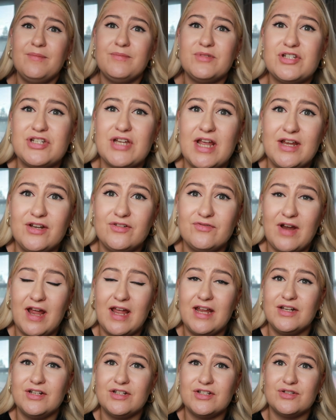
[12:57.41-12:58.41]
shade
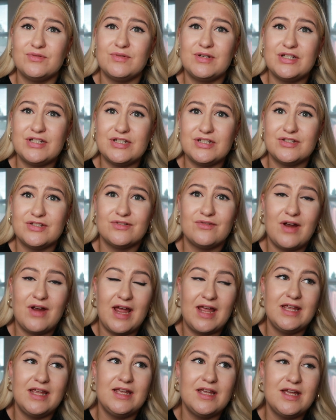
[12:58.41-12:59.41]
range, which is
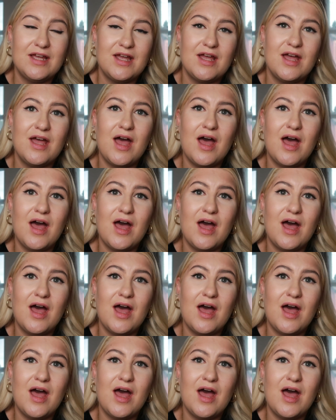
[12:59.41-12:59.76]
great.